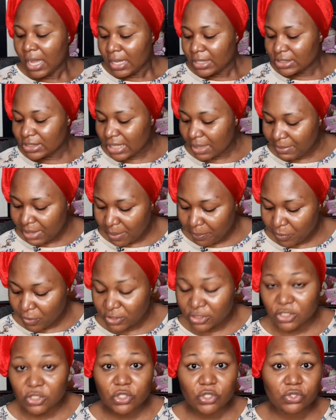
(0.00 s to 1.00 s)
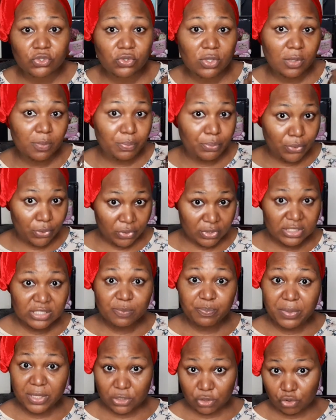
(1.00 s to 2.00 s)
Germall Plus is also a broad
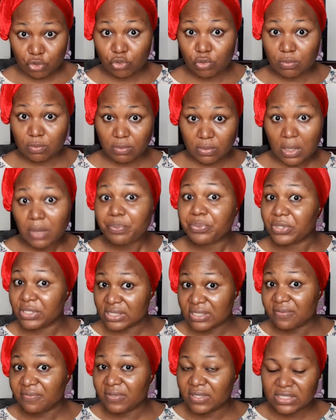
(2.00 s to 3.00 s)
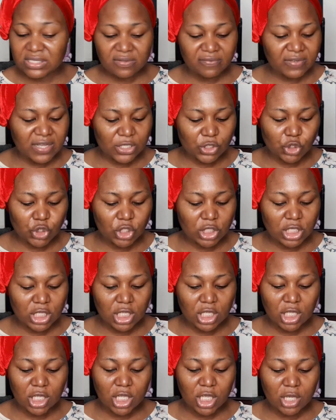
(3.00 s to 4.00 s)
spectrum preservative
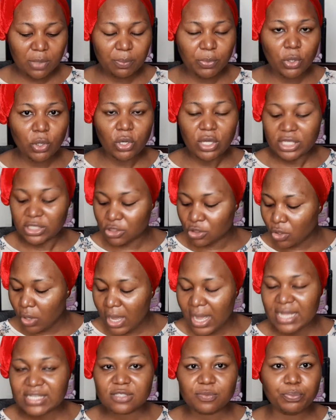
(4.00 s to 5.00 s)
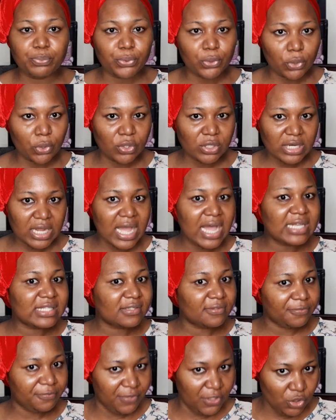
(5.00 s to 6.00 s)
actually, but it's not as broad
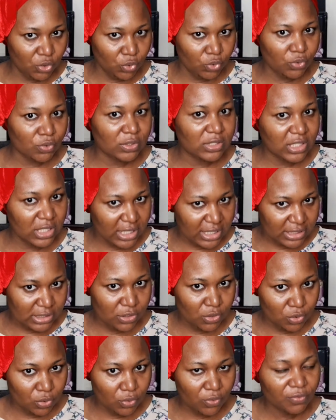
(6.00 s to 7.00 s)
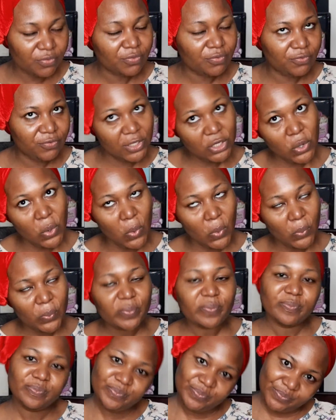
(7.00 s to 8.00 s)
as Phenoxyethanol.
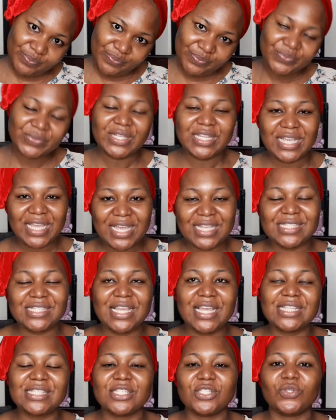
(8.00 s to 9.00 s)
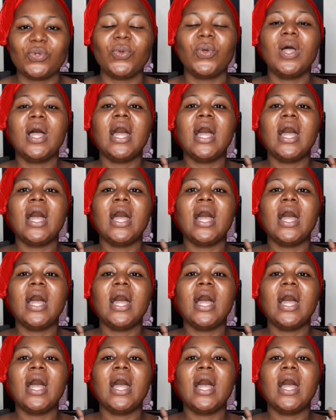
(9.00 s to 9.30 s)
The ethanol.